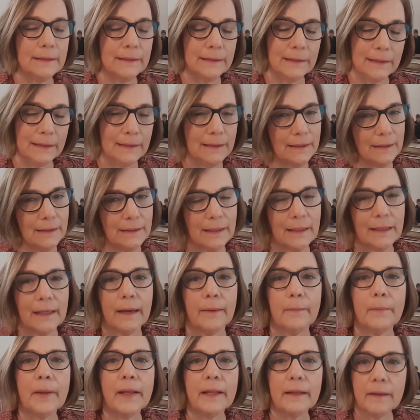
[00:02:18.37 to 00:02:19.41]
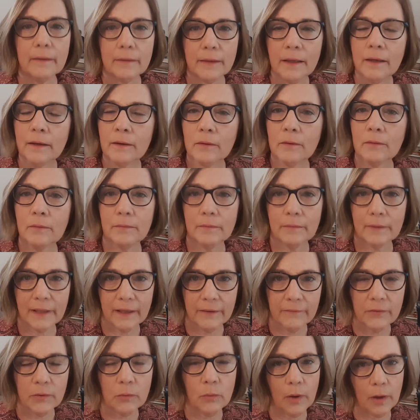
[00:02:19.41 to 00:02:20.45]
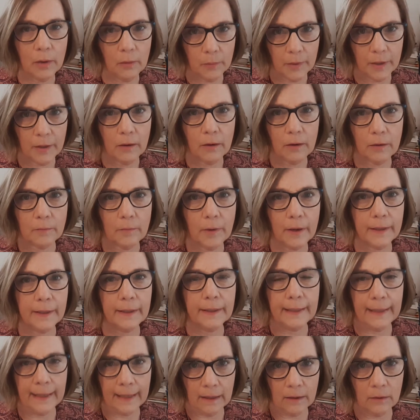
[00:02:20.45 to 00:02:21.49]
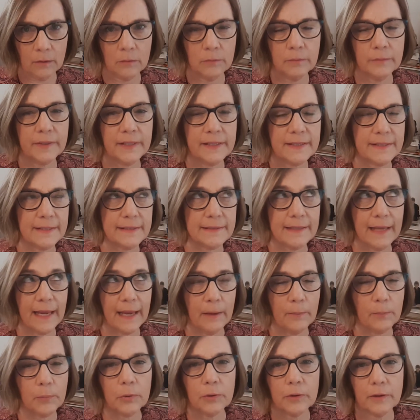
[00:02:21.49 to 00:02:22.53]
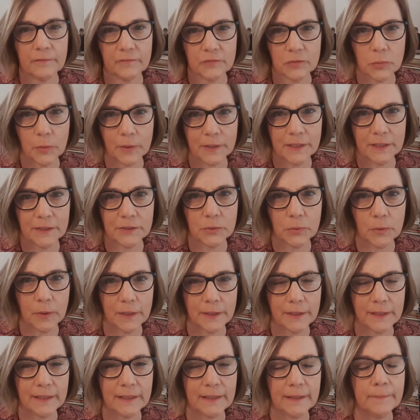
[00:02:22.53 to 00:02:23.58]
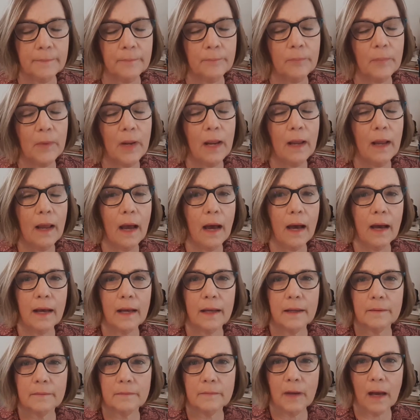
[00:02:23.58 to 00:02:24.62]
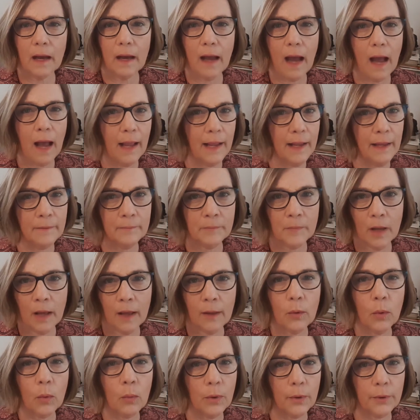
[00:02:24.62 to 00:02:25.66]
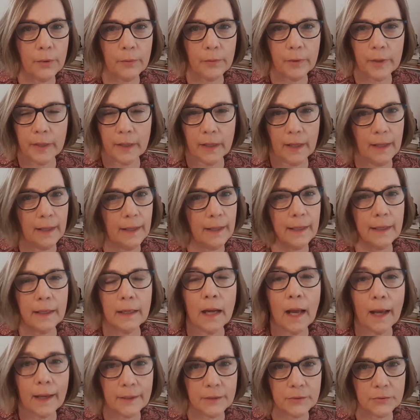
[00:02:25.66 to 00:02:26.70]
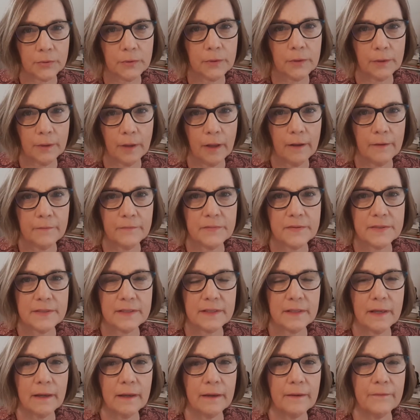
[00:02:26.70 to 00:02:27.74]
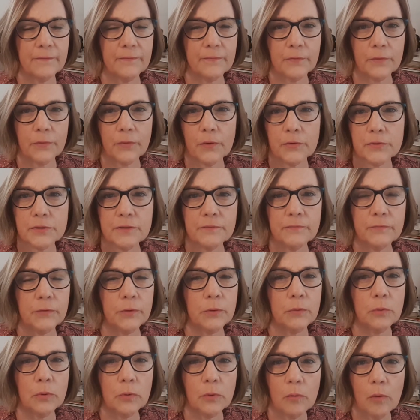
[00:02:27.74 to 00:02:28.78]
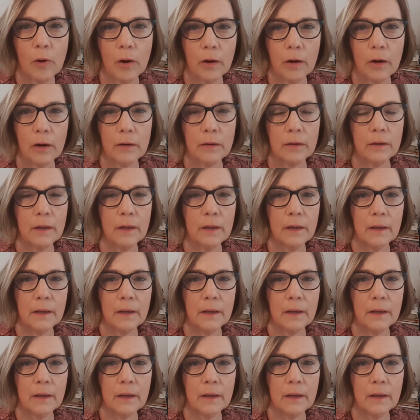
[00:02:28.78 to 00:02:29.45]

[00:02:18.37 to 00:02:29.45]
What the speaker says: Yeah, but given where we are right now, this is April of 2020, I am not ordering any nitrile gloves. For those of you who are